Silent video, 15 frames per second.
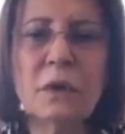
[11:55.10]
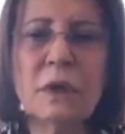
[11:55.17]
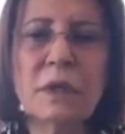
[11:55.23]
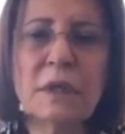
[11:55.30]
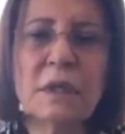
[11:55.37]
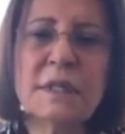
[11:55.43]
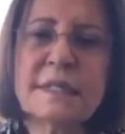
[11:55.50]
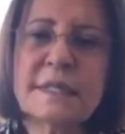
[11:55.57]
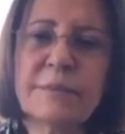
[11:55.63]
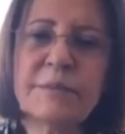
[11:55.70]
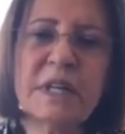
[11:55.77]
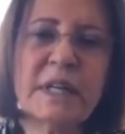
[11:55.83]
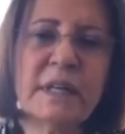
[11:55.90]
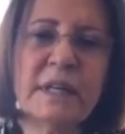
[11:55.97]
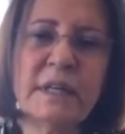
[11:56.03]
in
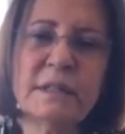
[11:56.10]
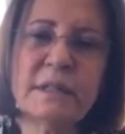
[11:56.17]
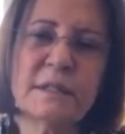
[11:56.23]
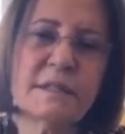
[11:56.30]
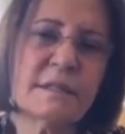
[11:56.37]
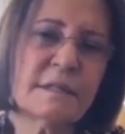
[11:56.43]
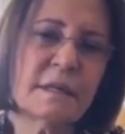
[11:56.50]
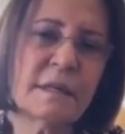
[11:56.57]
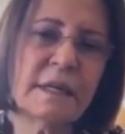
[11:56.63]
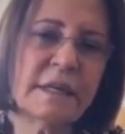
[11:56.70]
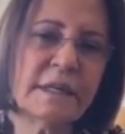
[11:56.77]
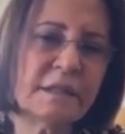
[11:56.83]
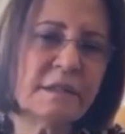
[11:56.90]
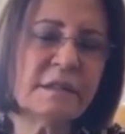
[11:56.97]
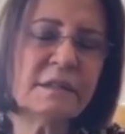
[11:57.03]
summary, it is a
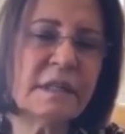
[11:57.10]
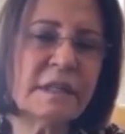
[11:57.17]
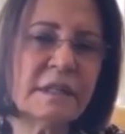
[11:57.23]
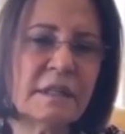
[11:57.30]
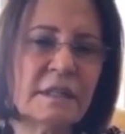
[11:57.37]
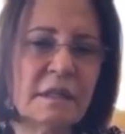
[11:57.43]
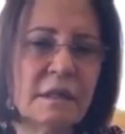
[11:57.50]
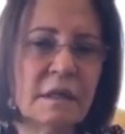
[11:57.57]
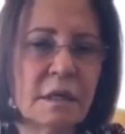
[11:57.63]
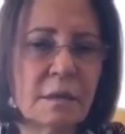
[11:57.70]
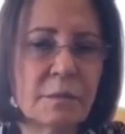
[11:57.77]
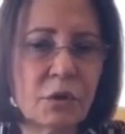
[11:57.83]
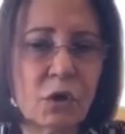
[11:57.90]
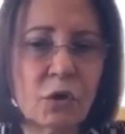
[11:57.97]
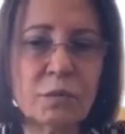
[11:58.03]
hereditary
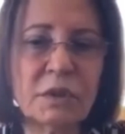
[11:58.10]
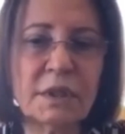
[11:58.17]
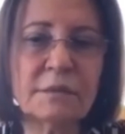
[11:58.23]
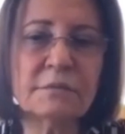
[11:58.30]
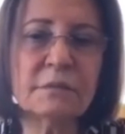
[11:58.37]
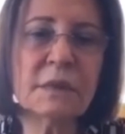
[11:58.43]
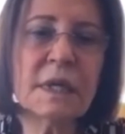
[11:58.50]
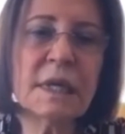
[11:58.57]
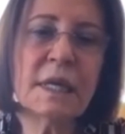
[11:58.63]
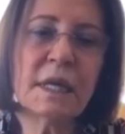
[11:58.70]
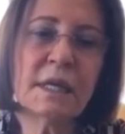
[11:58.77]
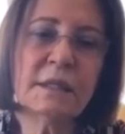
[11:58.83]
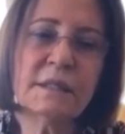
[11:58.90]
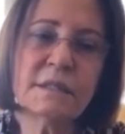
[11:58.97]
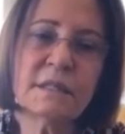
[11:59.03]
problem.
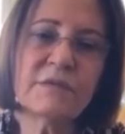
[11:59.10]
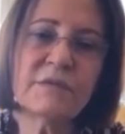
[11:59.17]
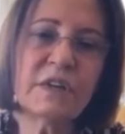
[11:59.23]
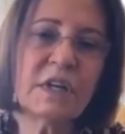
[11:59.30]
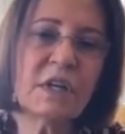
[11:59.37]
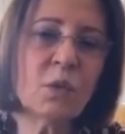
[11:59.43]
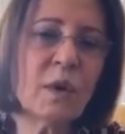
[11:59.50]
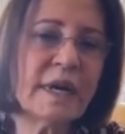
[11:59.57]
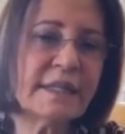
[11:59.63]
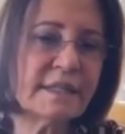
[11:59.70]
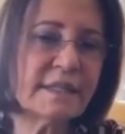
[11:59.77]
It is a very wide